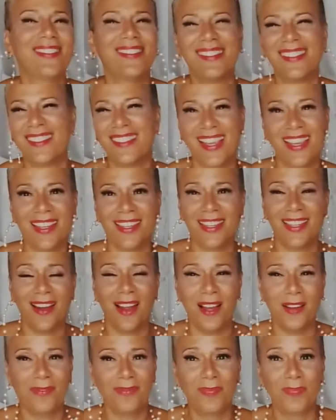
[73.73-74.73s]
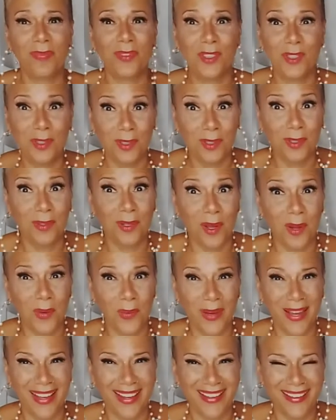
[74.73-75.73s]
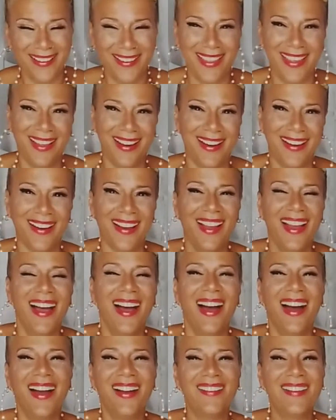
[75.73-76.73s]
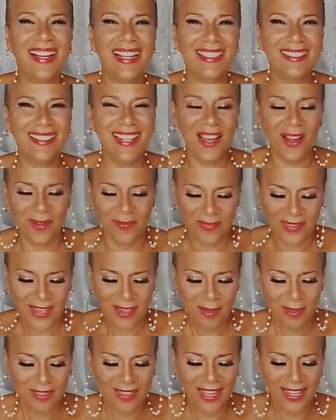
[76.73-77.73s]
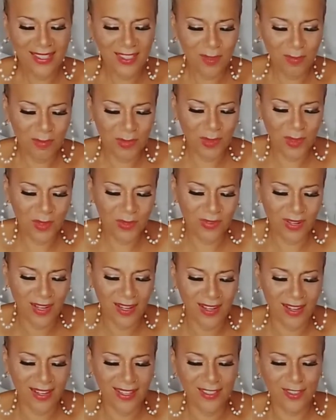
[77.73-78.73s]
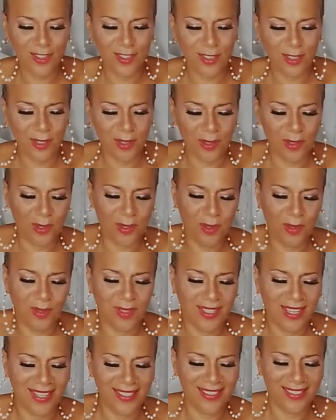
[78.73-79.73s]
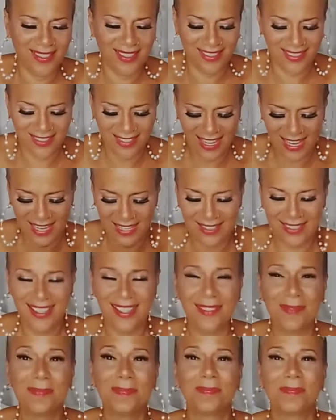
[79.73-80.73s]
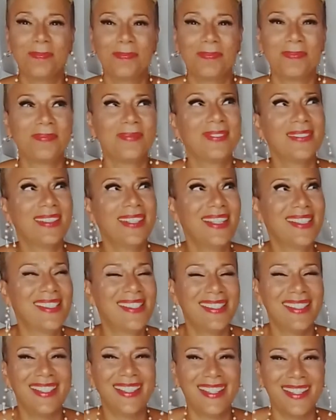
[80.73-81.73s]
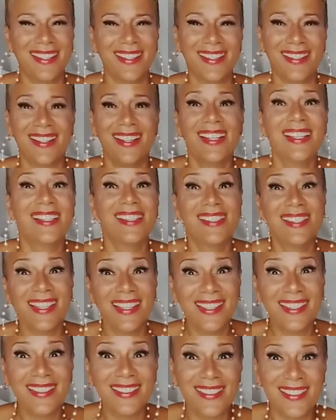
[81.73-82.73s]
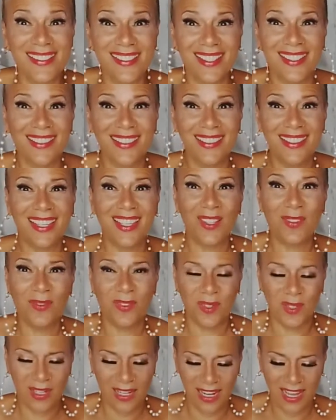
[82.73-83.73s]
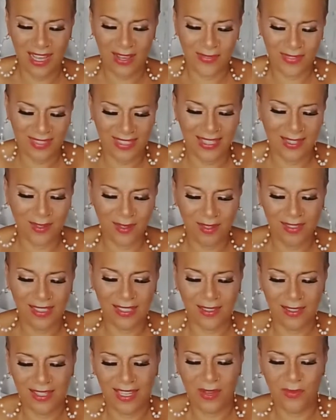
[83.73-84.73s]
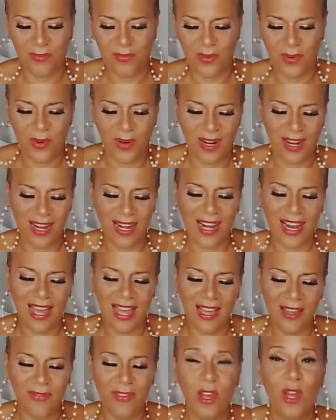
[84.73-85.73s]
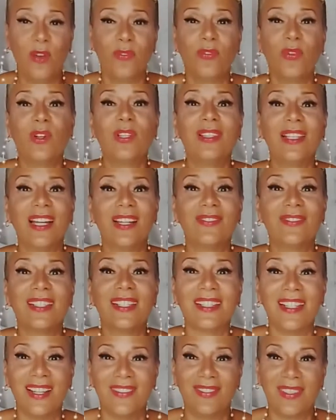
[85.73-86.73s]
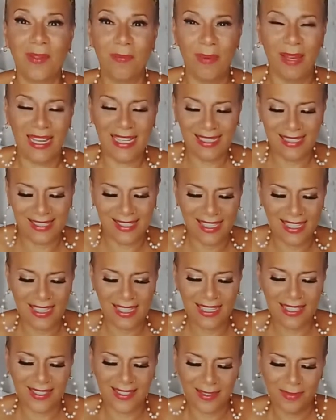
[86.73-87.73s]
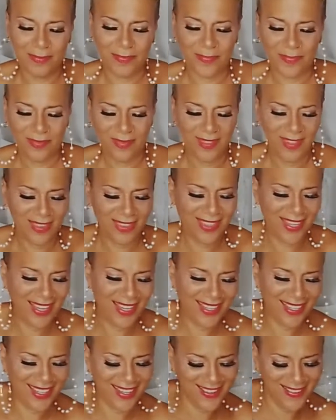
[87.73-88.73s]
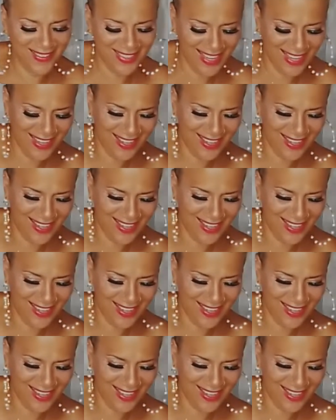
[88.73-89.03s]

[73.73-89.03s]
Shake it off. You know why you're there. All right, now let's move on to, yes. Let's see here. Singles looking for love. Singles looking for love for lovely, lovely Pisces. Thank you.